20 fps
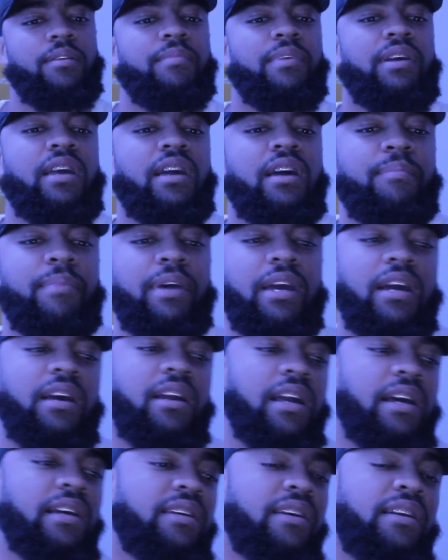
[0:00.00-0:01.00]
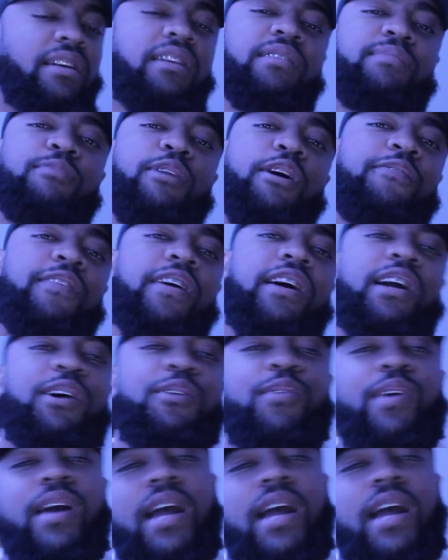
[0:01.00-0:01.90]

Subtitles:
But yeah, man, that's in this motherfucking